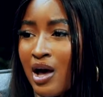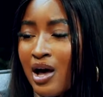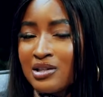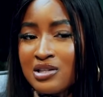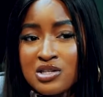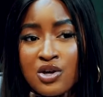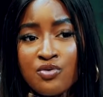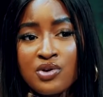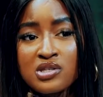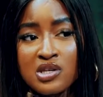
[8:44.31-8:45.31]
And these
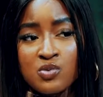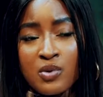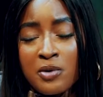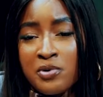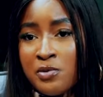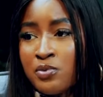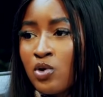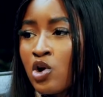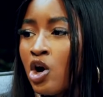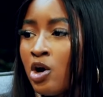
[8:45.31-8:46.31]
are reasons why
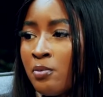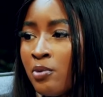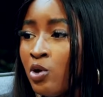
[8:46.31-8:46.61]
people come